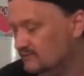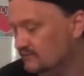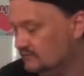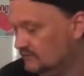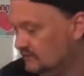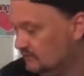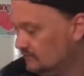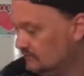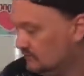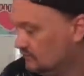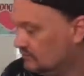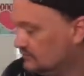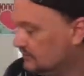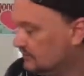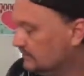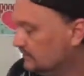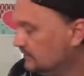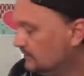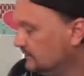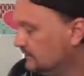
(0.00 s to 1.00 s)
and everything
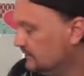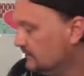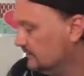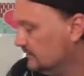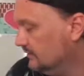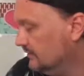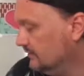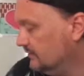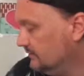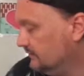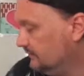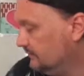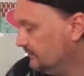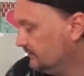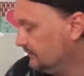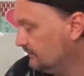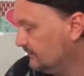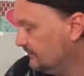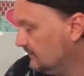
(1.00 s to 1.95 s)
else. You know?